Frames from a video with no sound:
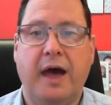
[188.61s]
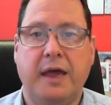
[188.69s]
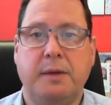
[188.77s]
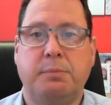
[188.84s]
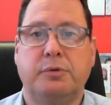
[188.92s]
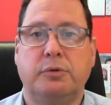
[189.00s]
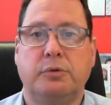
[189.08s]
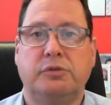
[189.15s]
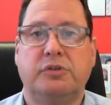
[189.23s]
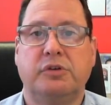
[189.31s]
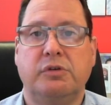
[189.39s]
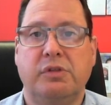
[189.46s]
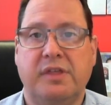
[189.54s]
April
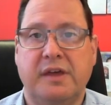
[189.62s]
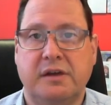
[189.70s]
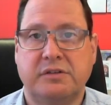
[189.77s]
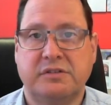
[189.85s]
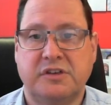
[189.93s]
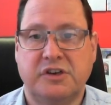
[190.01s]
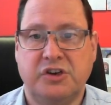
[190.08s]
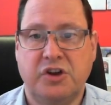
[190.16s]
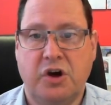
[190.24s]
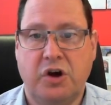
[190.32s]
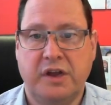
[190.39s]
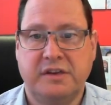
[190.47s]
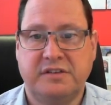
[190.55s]

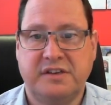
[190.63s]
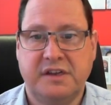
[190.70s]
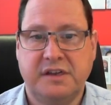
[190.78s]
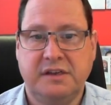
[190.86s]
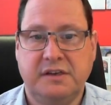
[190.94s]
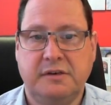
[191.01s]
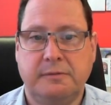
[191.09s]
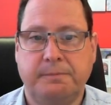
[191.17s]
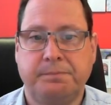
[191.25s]
2019,